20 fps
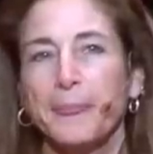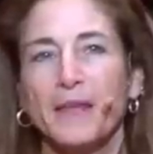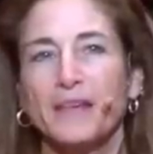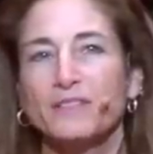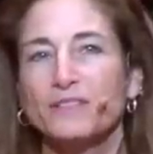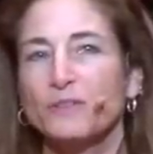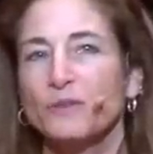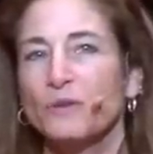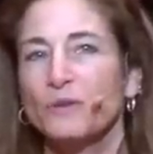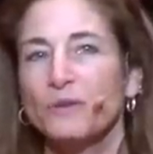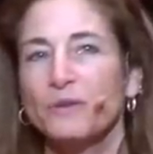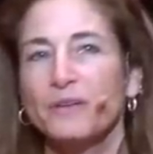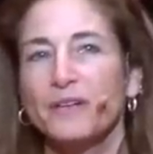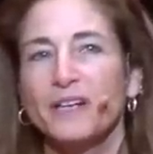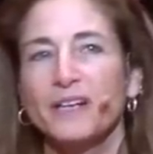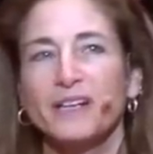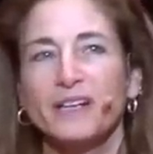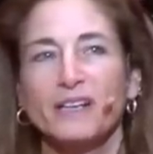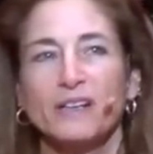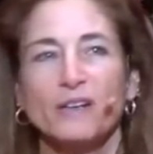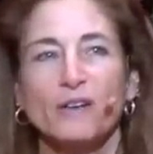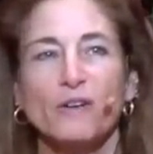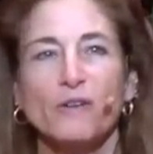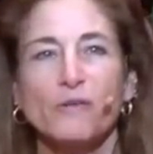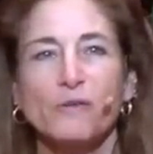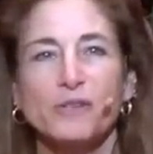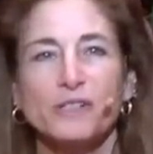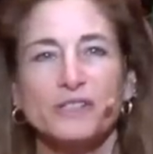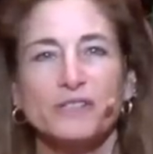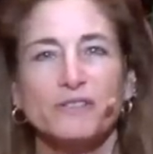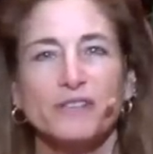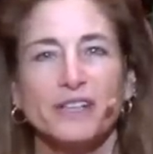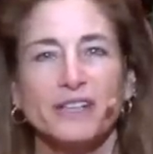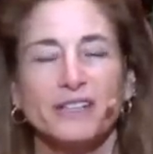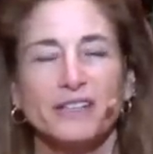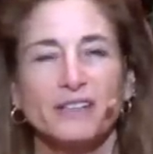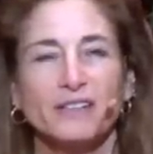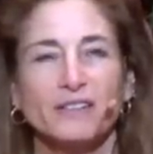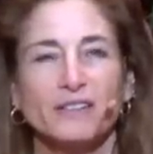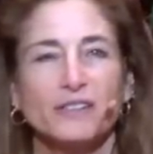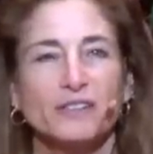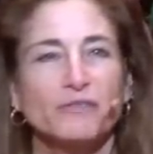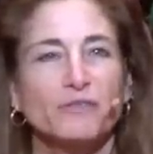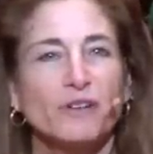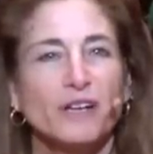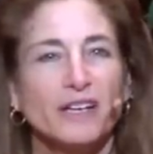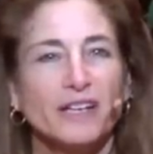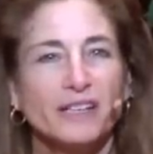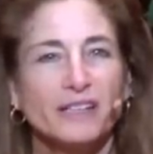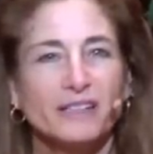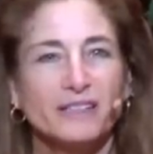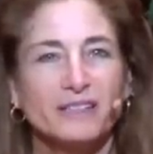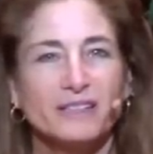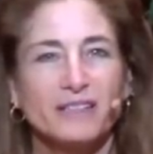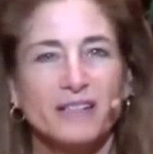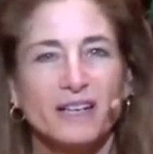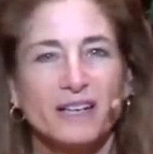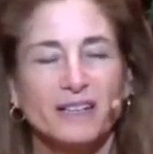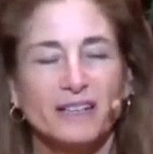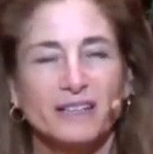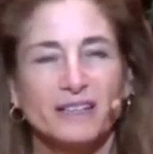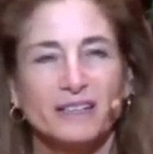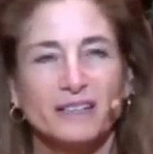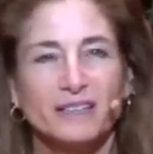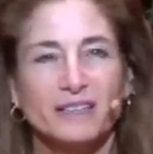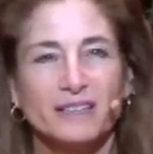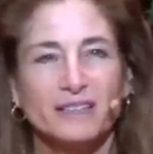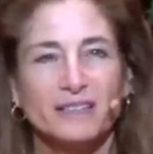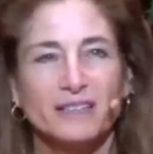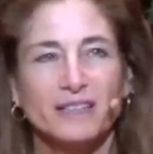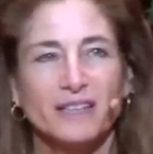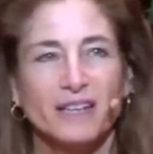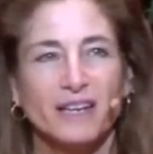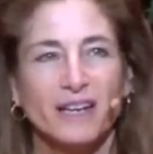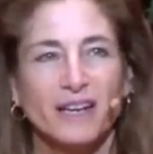is already and always right here. It's right inside us.